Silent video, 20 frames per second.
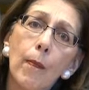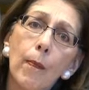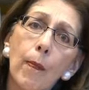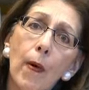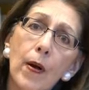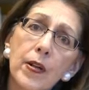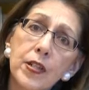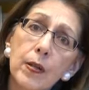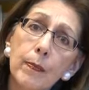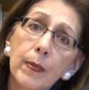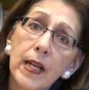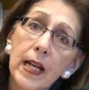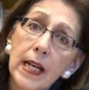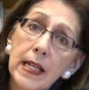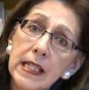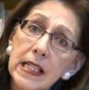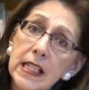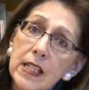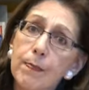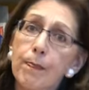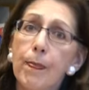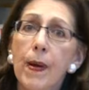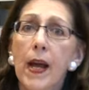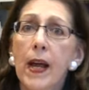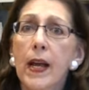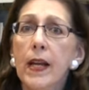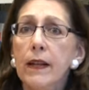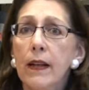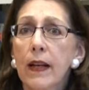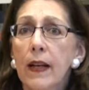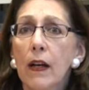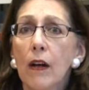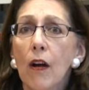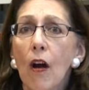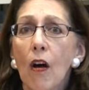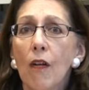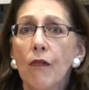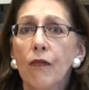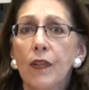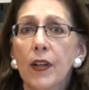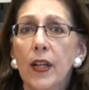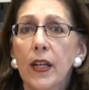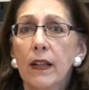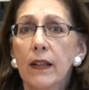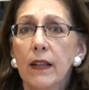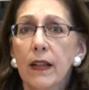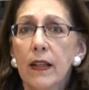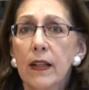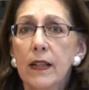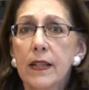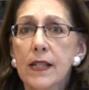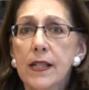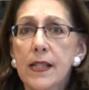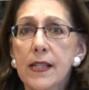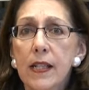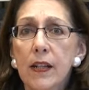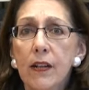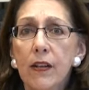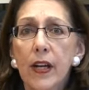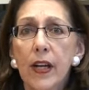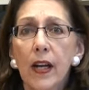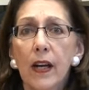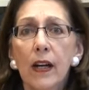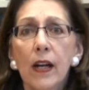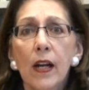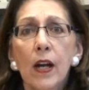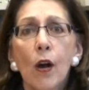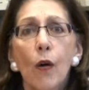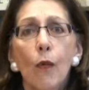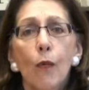possibly expanding conflict in Syria,